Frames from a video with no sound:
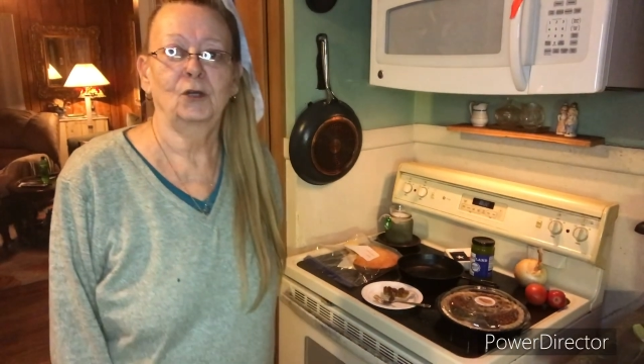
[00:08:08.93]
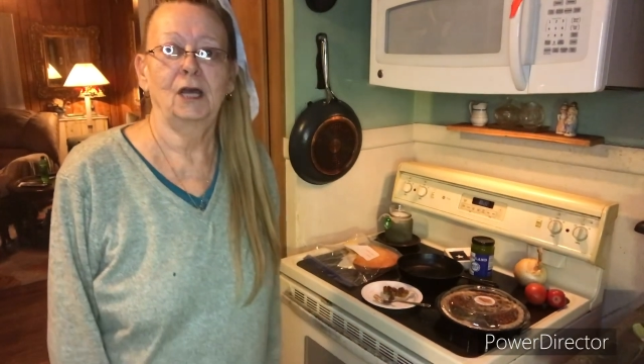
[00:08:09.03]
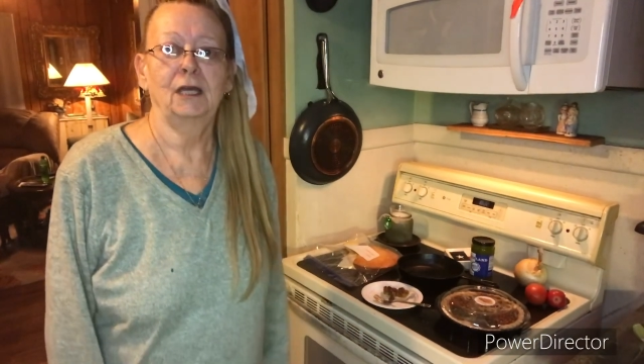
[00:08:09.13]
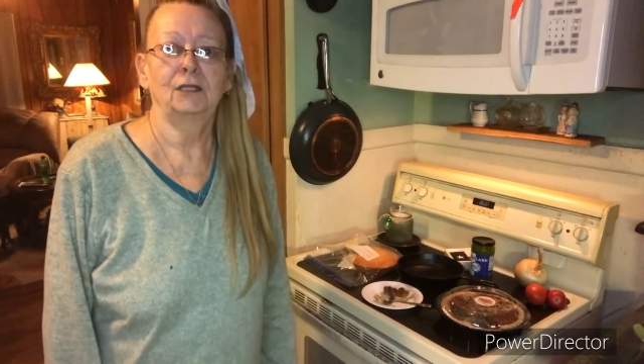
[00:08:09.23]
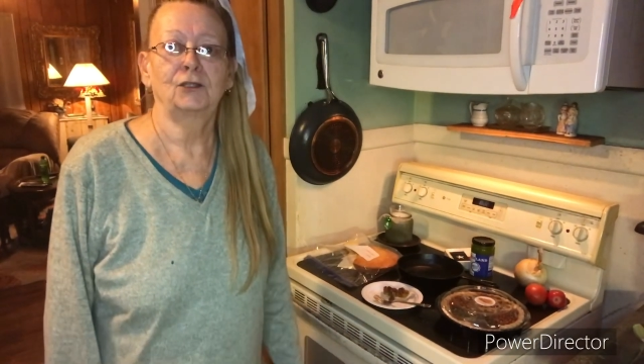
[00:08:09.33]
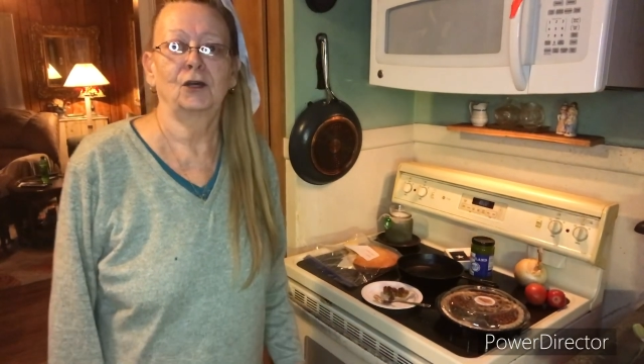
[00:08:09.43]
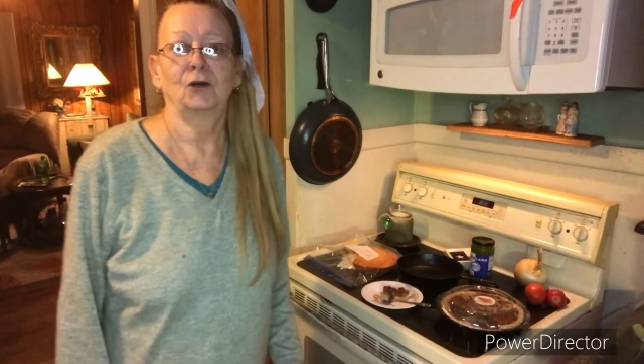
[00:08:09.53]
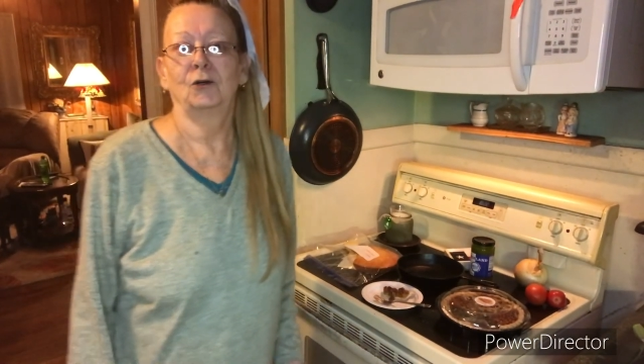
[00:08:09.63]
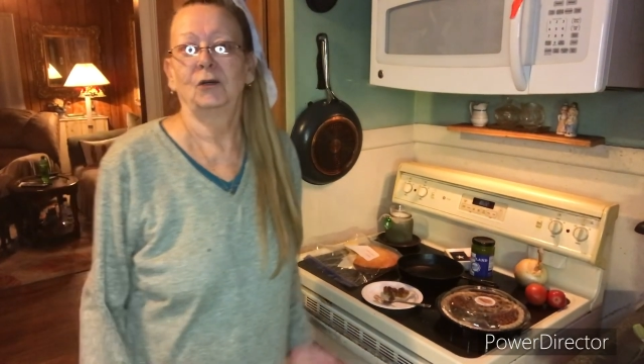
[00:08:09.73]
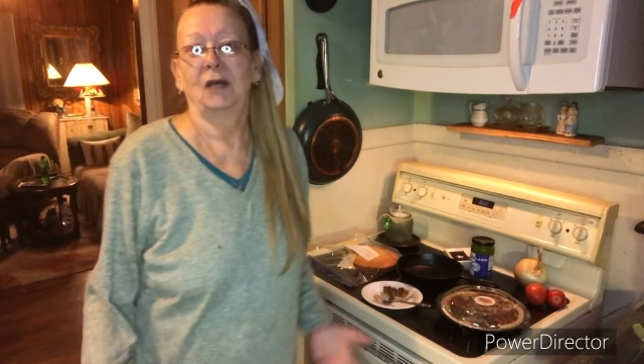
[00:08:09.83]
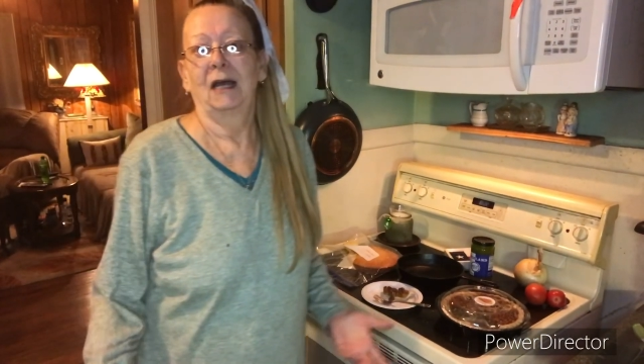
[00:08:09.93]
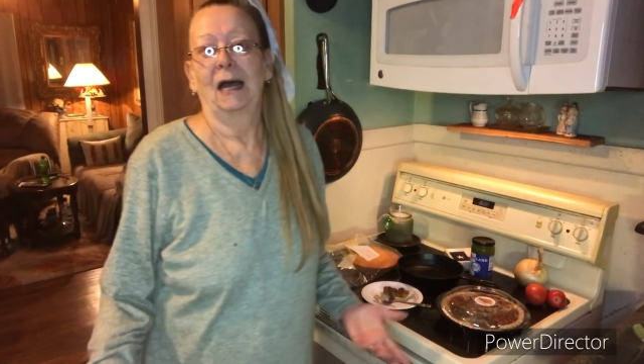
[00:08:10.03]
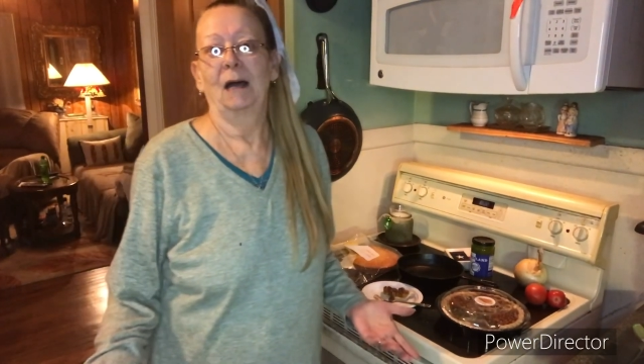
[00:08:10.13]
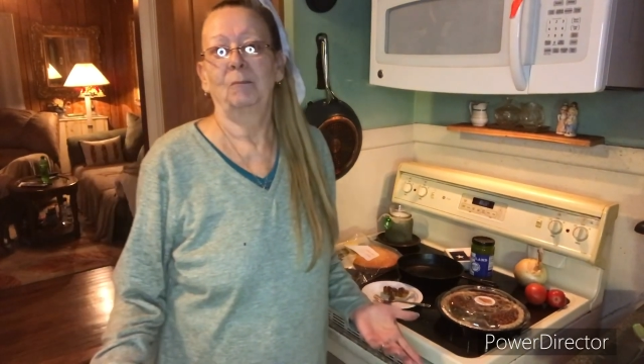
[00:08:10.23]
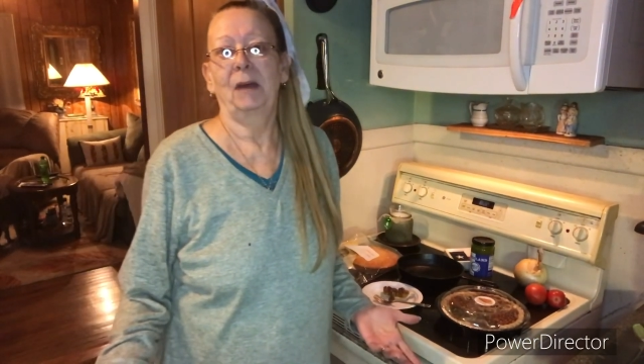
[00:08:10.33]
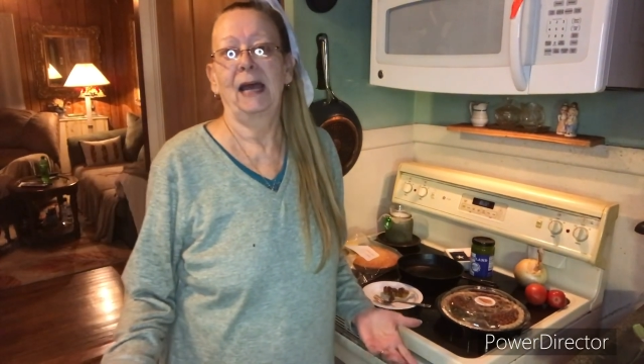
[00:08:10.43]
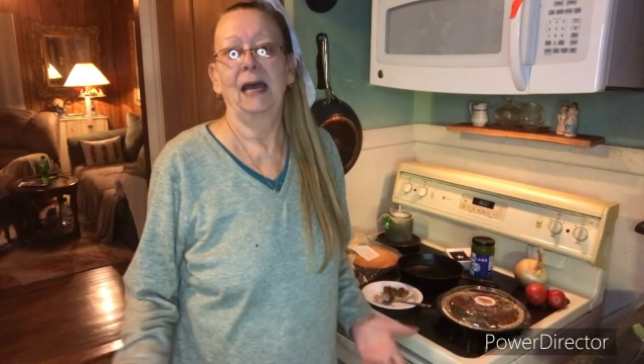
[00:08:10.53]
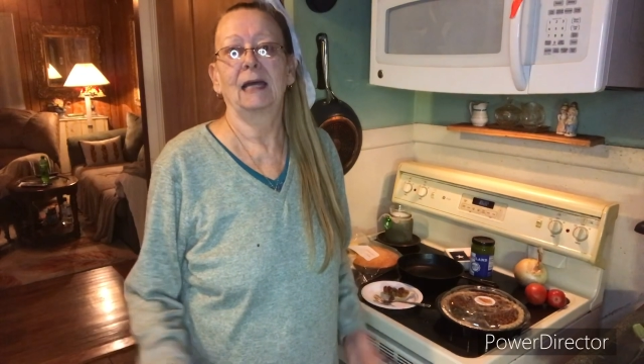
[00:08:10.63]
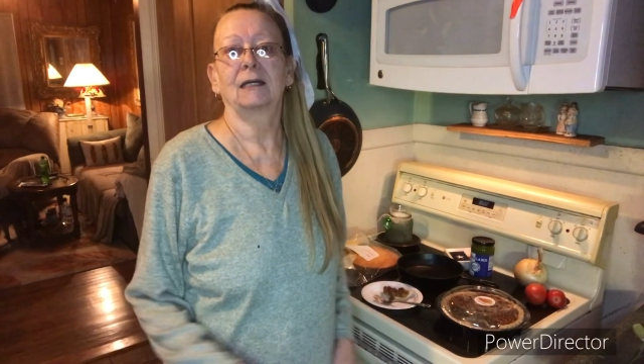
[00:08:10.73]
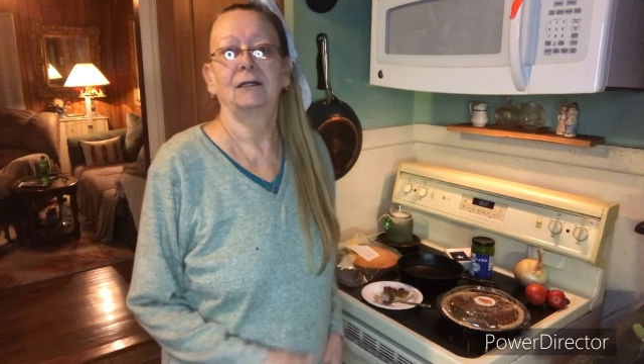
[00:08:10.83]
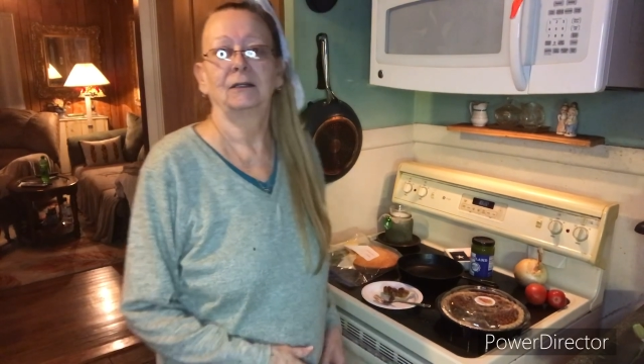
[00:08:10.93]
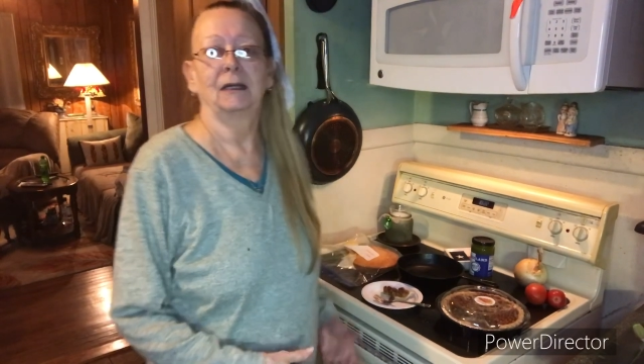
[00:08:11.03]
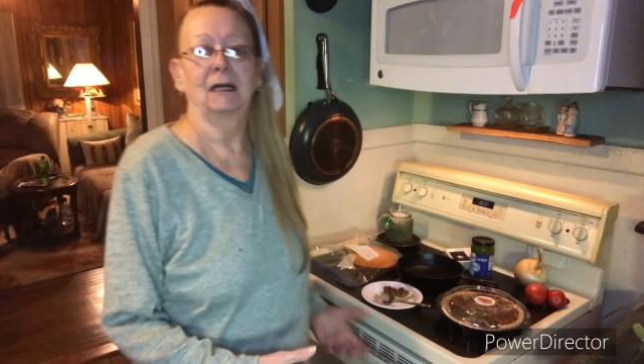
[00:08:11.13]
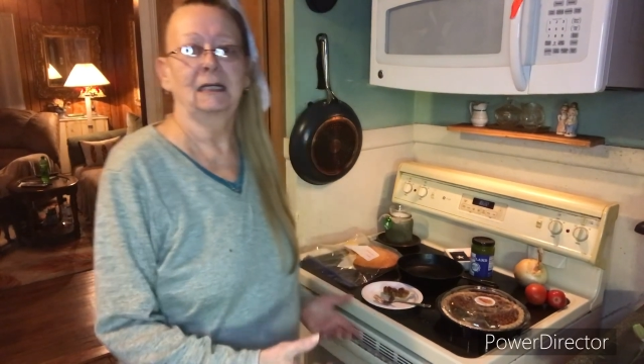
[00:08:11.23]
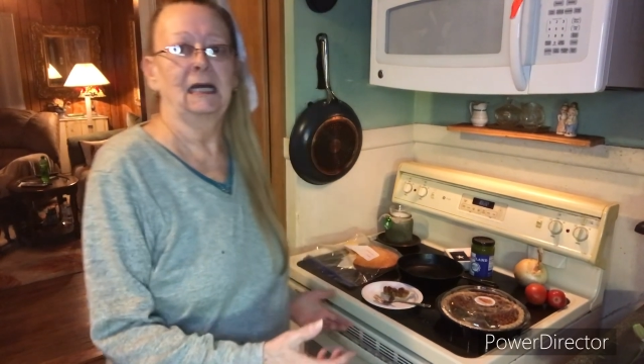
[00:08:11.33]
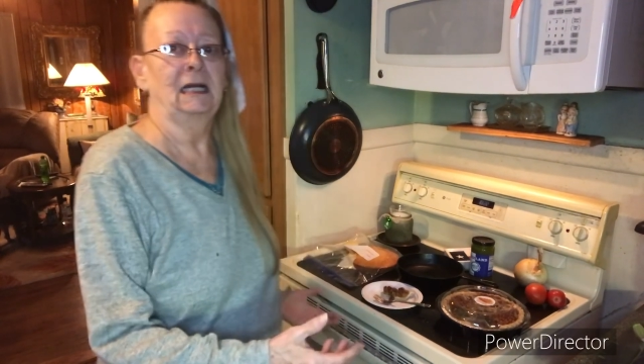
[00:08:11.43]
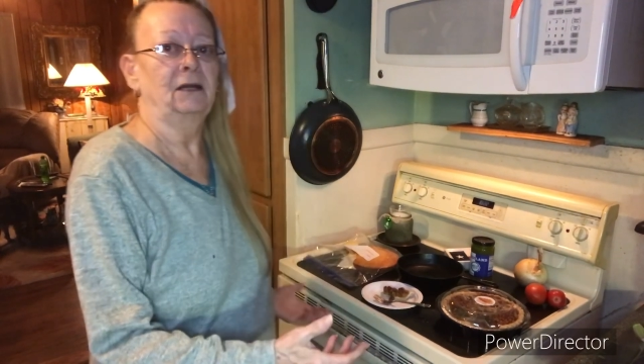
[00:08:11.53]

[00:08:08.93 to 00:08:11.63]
Okay, so I'm back and I got